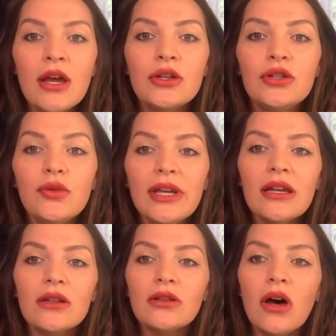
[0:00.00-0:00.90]
doing
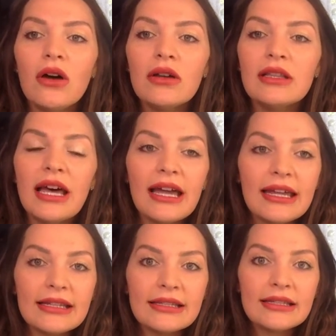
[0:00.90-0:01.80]
long
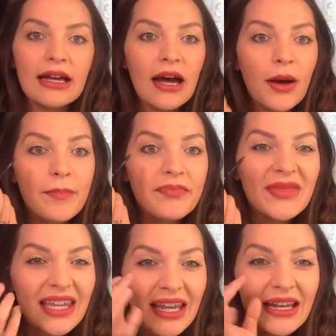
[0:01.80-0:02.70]
lines
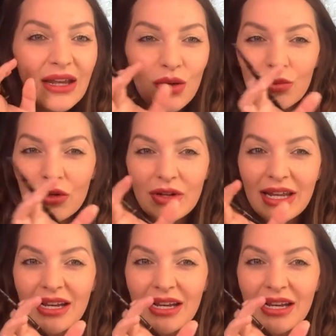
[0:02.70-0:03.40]
can help create